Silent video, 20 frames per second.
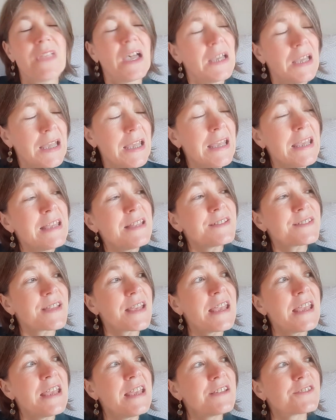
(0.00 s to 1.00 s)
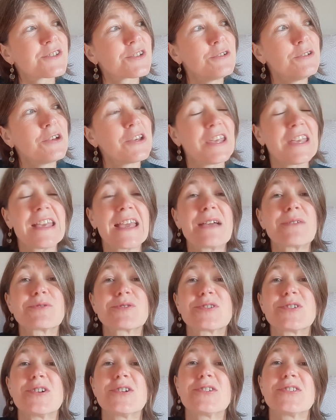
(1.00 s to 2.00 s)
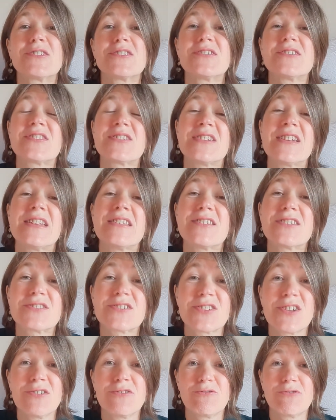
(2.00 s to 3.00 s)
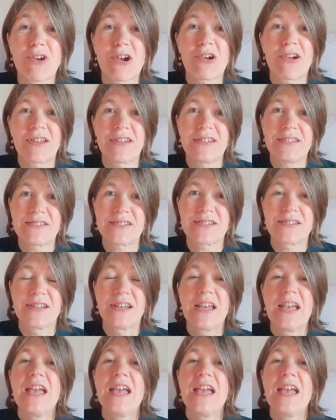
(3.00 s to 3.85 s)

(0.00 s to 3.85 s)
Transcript: Is it looking outside and seeing the sunrise?